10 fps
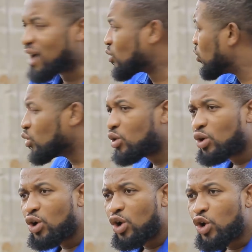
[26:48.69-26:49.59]
Aku!
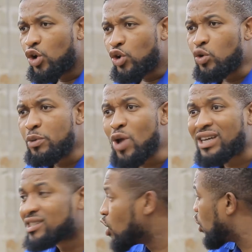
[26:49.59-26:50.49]
You mean
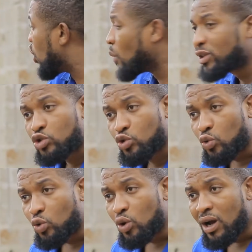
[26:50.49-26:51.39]
you are still on your way to
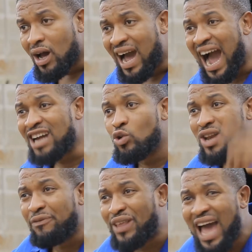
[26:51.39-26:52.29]
school? And
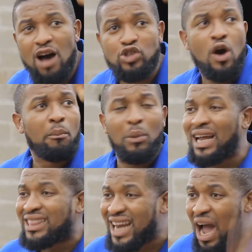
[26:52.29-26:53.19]
you left the house
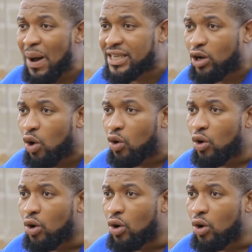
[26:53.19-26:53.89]
more than 3 hours ago?